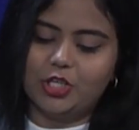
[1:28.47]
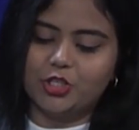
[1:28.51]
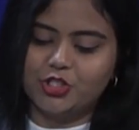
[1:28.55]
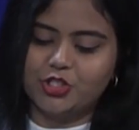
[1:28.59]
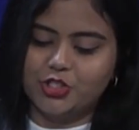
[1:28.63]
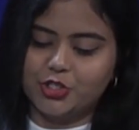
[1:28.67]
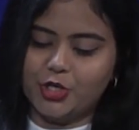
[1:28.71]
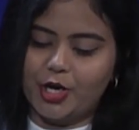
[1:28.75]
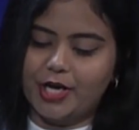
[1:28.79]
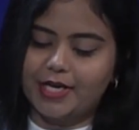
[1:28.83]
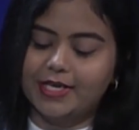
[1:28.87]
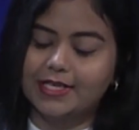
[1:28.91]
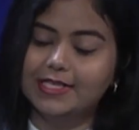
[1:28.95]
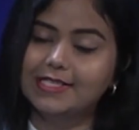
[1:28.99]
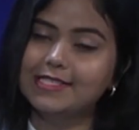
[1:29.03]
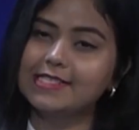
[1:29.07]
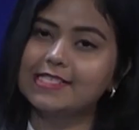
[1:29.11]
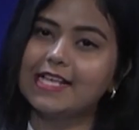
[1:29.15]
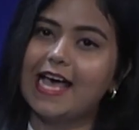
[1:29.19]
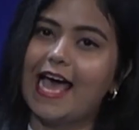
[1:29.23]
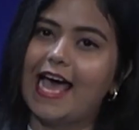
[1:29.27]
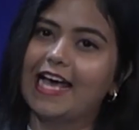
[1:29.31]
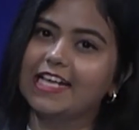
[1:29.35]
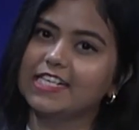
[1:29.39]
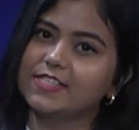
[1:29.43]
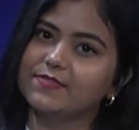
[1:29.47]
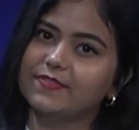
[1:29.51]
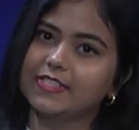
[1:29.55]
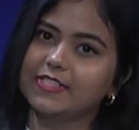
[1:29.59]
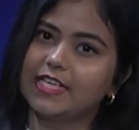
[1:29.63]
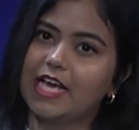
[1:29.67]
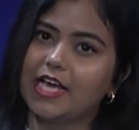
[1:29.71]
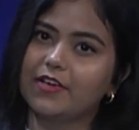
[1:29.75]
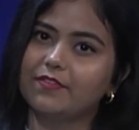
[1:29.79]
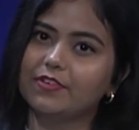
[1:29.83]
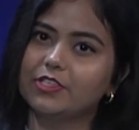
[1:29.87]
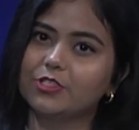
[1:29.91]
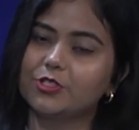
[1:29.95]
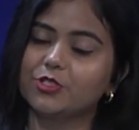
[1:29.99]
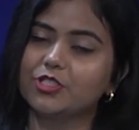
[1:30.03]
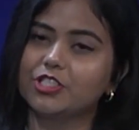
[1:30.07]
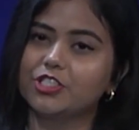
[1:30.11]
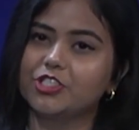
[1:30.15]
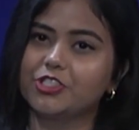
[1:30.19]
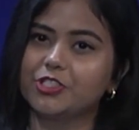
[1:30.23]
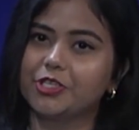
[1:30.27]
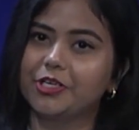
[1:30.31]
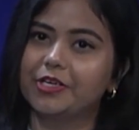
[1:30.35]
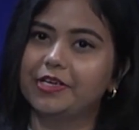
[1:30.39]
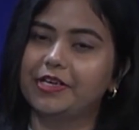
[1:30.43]
Join us as we dive into the
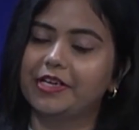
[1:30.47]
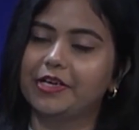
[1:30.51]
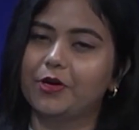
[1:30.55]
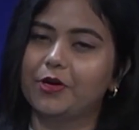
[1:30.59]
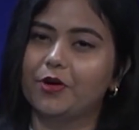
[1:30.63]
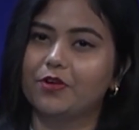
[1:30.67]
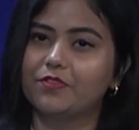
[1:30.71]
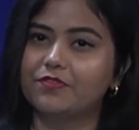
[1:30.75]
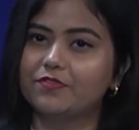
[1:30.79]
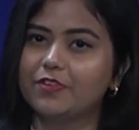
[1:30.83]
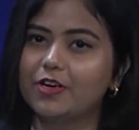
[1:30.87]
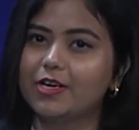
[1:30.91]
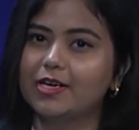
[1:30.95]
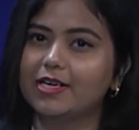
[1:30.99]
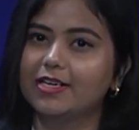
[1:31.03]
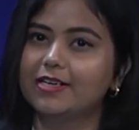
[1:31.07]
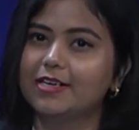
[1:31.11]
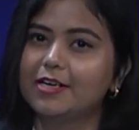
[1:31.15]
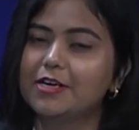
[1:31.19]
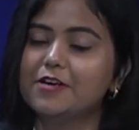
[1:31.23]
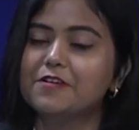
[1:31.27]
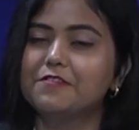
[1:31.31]
journey of her